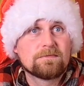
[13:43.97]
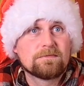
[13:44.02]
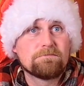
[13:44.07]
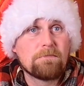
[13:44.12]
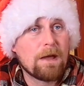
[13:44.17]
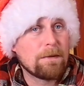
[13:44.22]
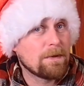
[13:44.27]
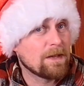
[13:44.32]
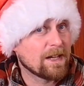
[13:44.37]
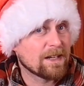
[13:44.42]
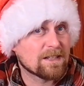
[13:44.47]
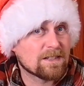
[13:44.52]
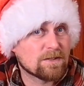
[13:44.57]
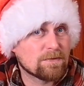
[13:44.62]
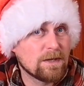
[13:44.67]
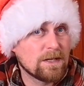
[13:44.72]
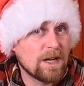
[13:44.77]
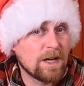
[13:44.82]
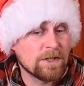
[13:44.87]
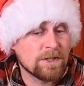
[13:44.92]
Maybe like a
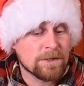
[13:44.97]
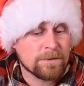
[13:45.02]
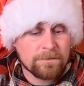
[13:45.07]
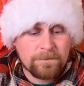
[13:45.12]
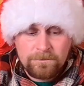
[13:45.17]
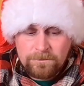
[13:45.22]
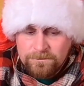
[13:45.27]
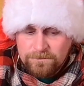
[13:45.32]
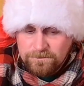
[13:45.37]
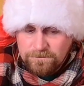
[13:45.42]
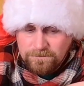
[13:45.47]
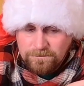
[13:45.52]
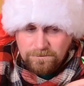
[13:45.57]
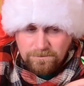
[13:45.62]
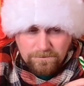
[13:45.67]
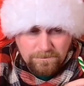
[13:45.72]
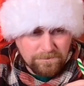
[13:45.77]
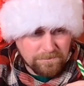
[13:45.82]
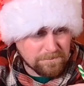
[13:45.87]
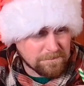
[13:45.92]
sweet onion.
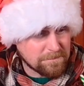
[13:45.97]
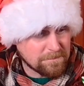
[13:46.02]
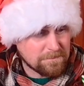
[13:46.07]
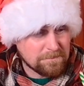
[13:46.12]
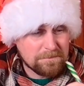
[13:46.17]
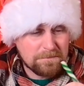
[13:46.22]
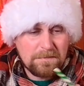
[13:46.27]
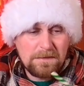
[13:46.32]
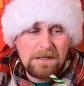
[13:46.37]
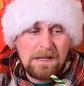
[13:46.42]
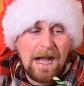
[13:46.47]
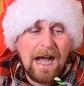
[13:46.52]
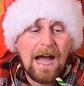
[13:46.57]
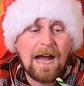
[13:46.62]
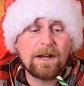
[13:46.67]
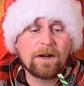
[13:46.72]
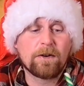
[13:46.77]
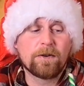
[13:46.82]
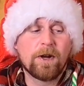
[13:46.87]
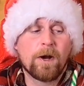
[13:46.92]

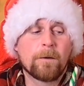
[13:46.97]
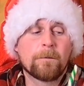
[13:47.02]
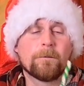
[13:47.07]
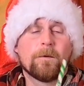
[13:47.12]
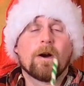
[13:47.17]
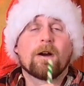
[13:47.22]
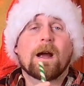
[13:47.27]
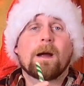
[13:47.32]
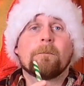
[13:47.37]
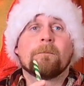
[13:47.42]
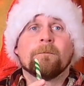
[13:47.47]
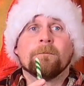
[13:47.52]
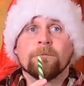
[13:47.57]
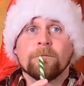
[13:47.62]
I don't know. All right.